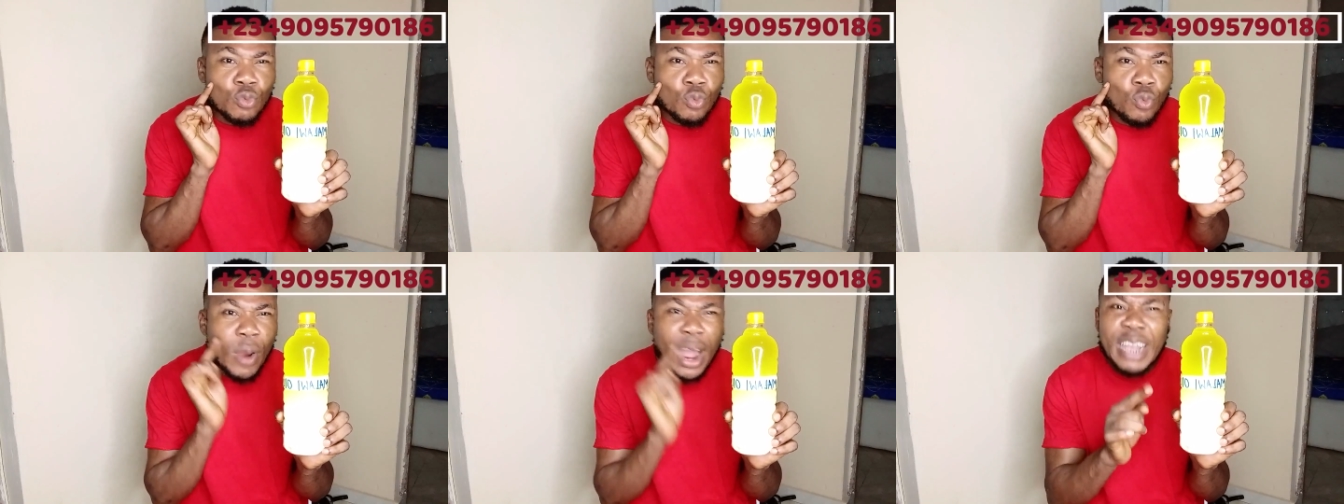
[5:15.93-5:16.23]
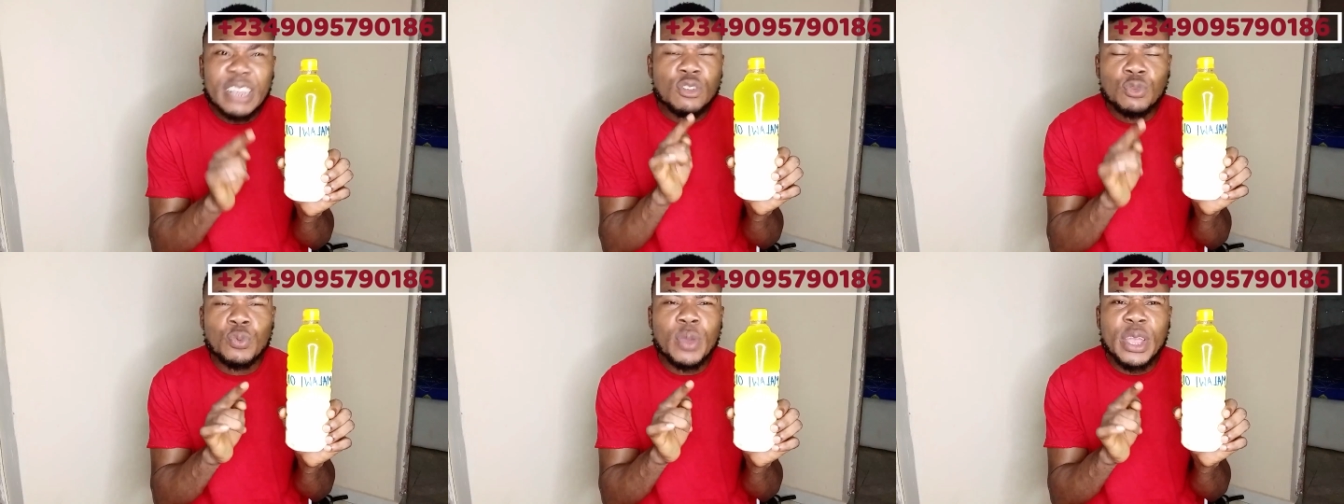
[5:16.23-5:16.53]

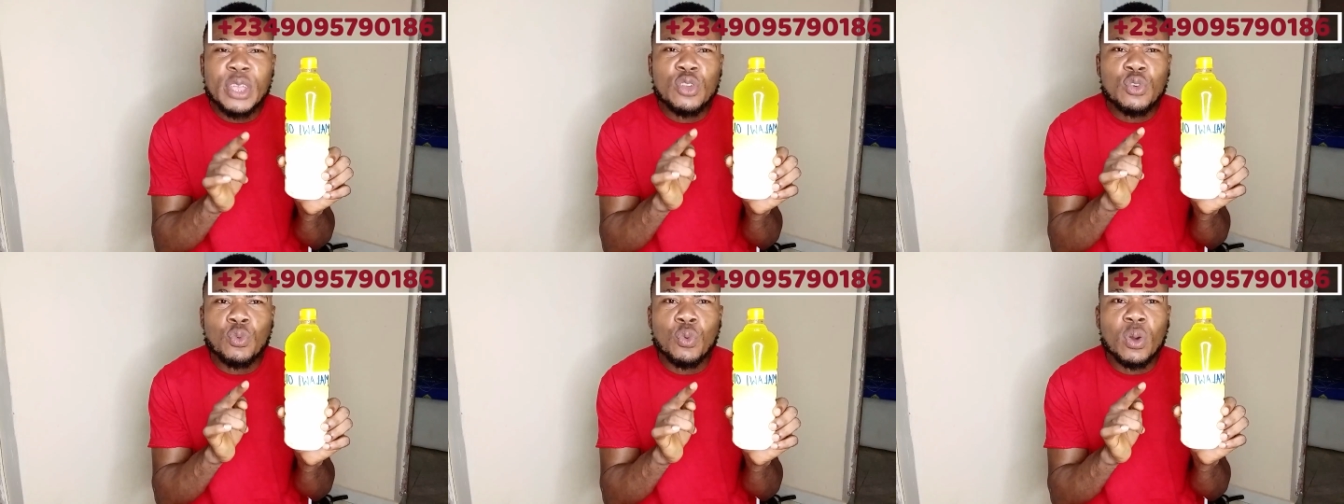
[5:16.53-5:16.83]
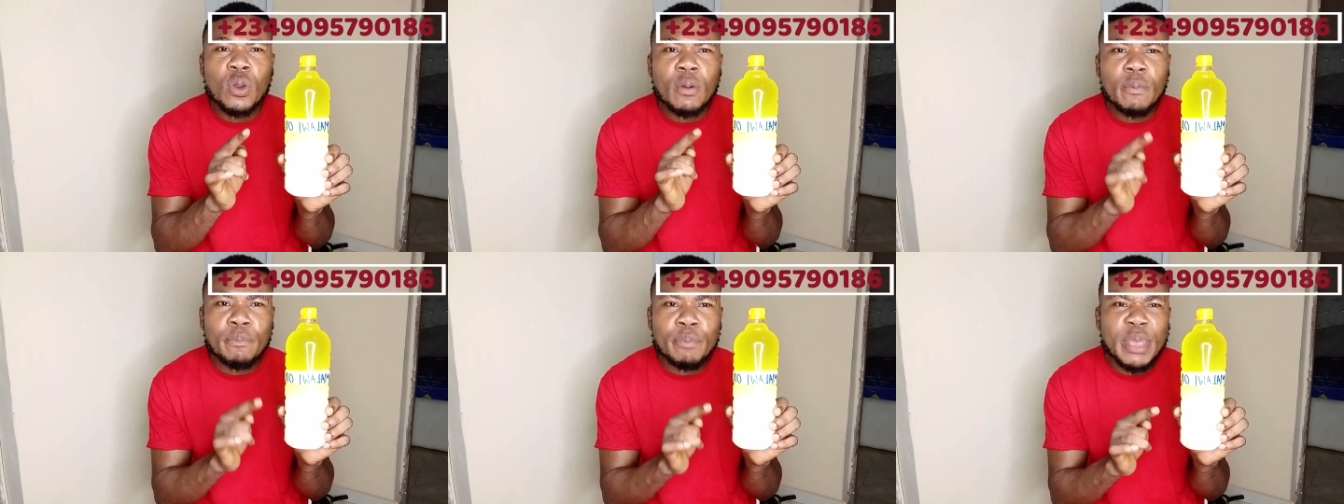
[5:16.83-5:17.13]
where you
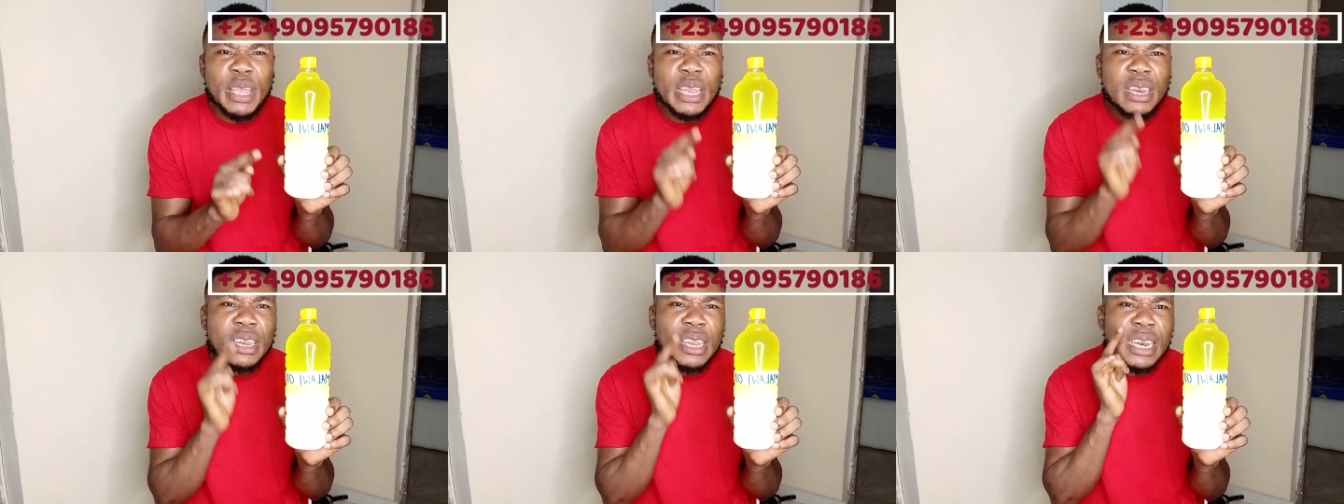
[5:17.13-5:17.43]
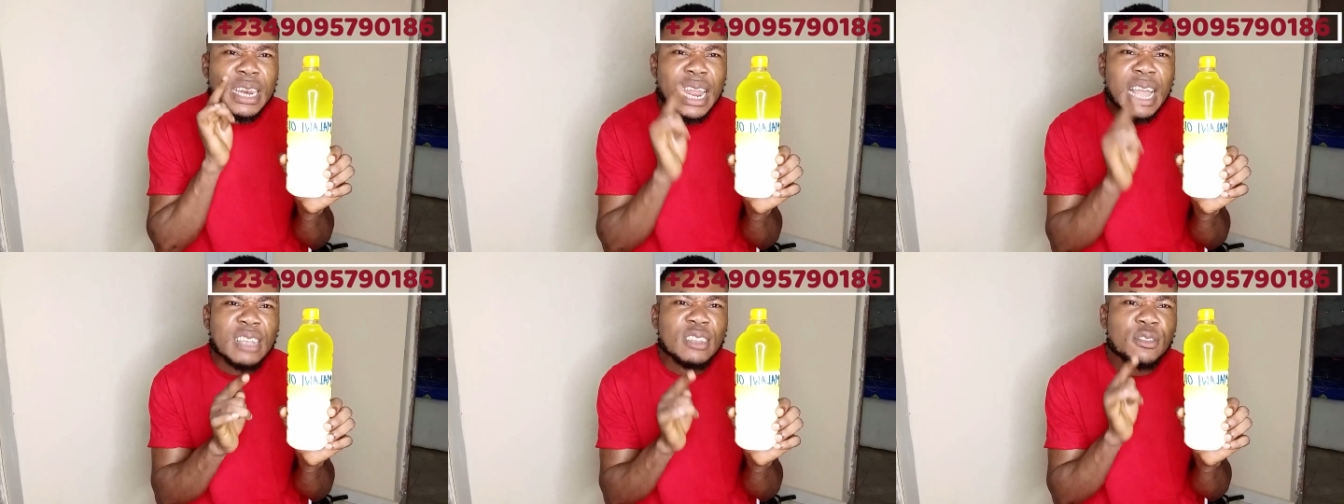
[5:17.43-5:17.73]
want to be in
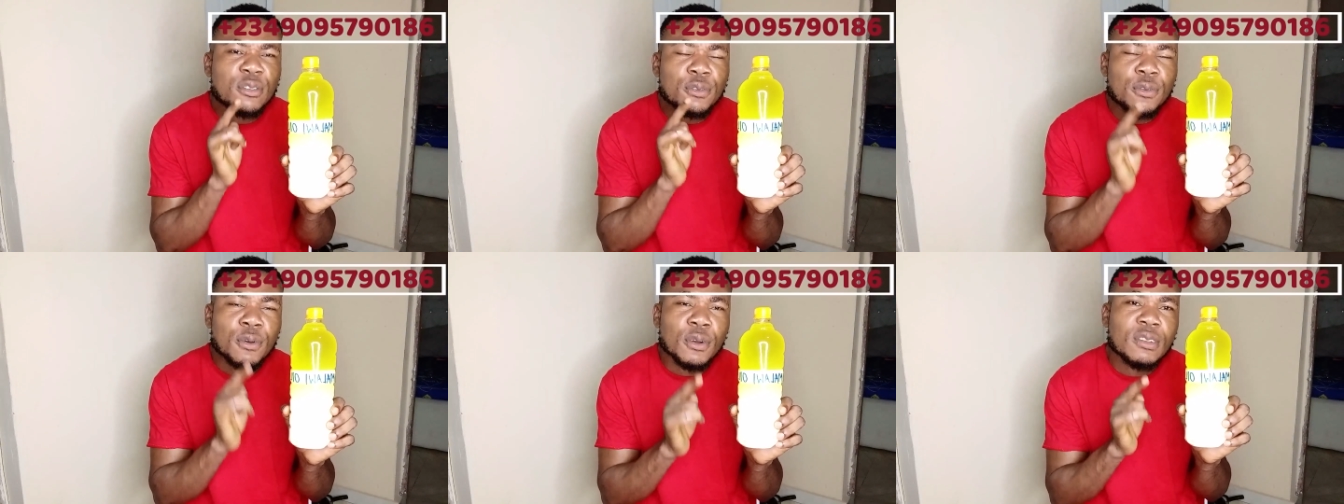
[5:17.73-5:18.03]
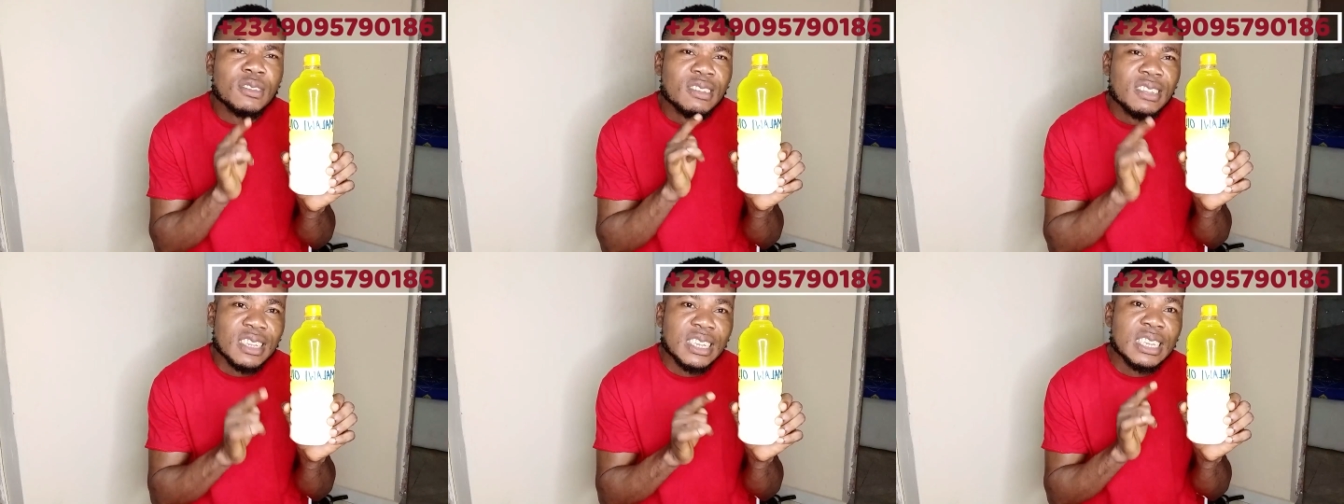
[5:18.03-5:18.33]
the next
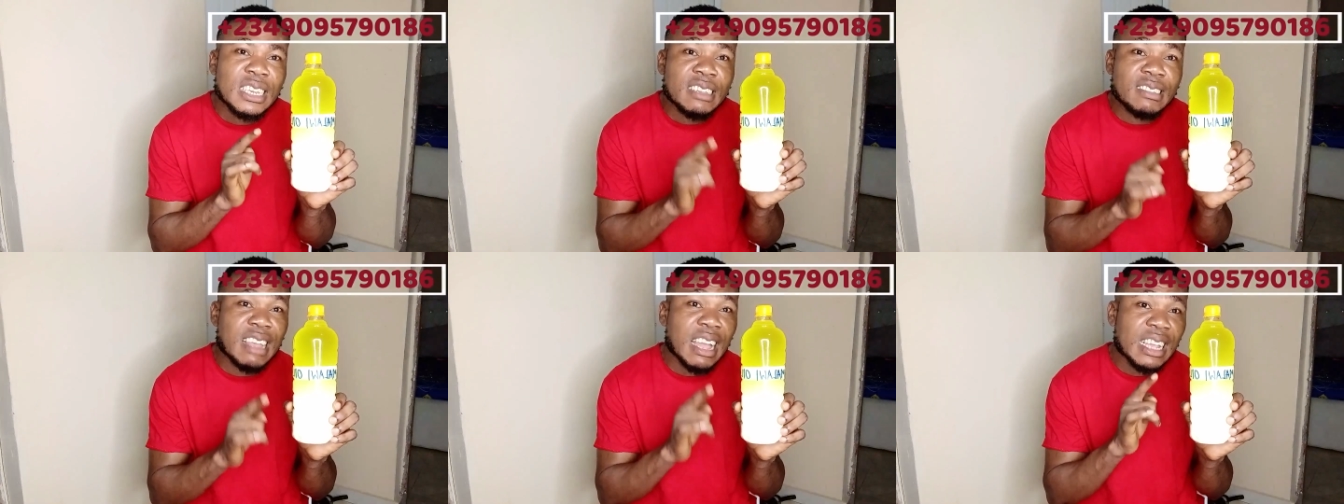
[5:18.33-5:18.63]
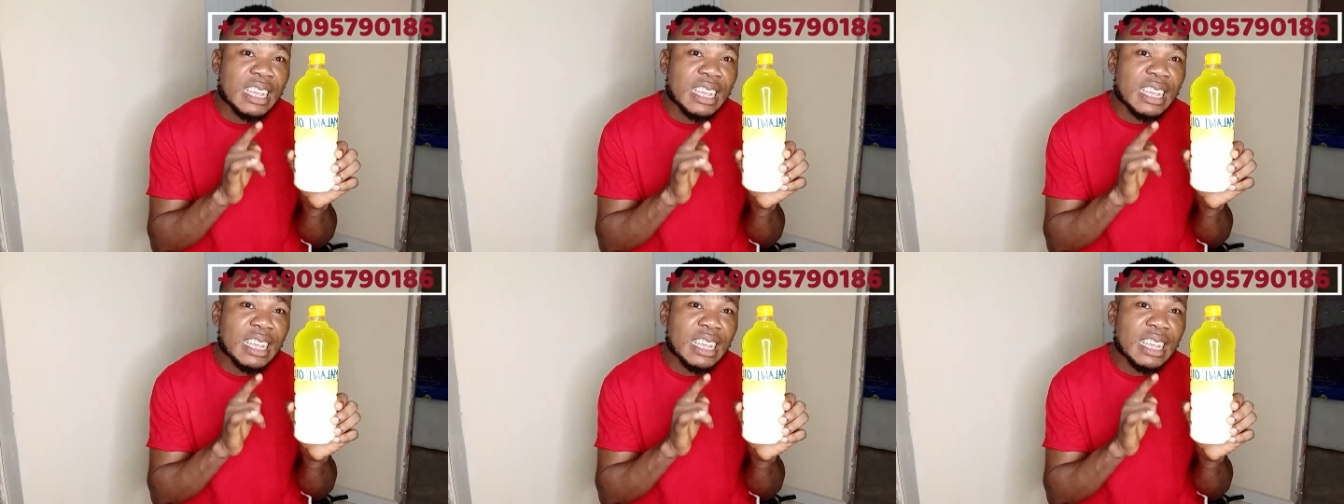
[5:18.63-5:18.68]
14 days.